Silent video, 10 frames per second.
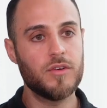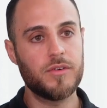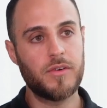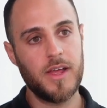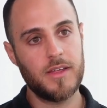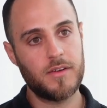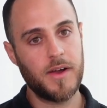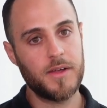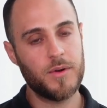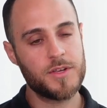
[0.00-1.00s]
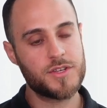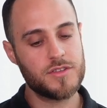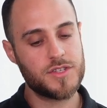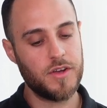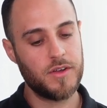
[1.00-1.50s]
good, great
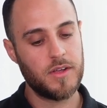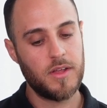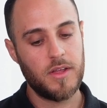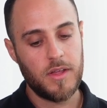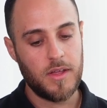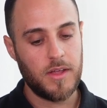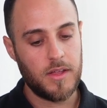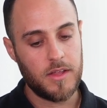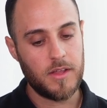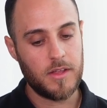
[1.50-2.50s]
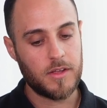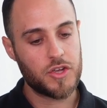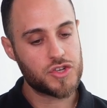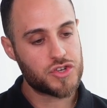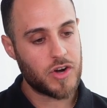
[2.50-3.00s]
question. So
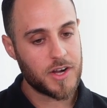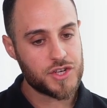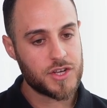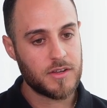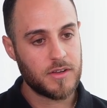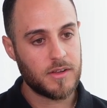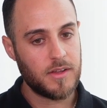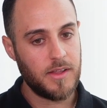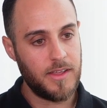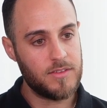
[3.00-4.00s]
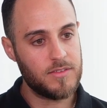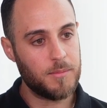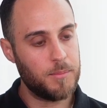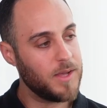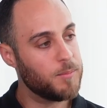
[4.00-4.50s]
construction is a
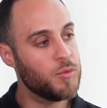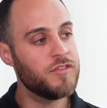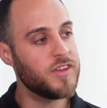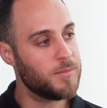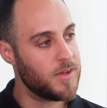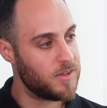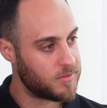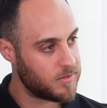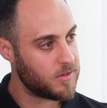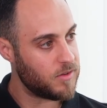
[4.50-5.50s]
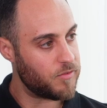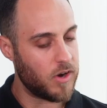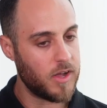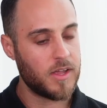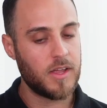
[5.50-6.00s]
big moving beast,
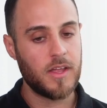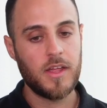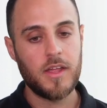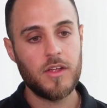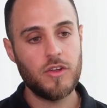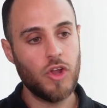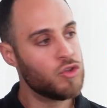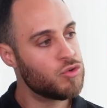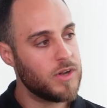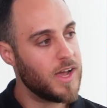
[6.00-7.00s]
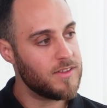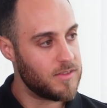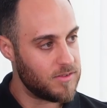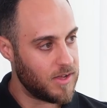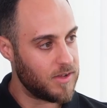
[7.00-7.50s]
right? No 2 days are
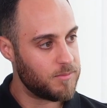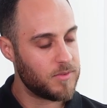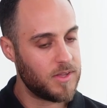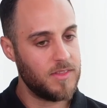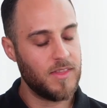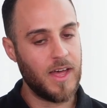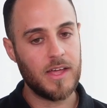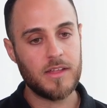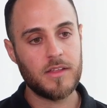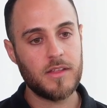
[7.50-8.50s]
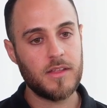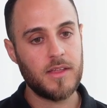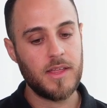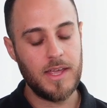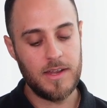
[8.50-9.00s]
the same in that
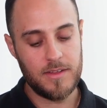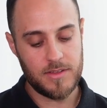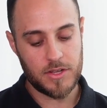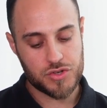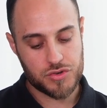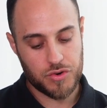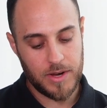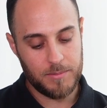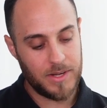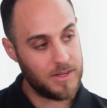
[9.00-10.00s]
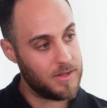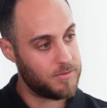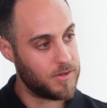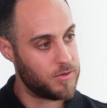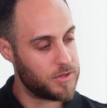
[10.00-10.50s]
it is extremely
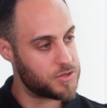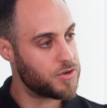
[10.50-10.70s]
difficult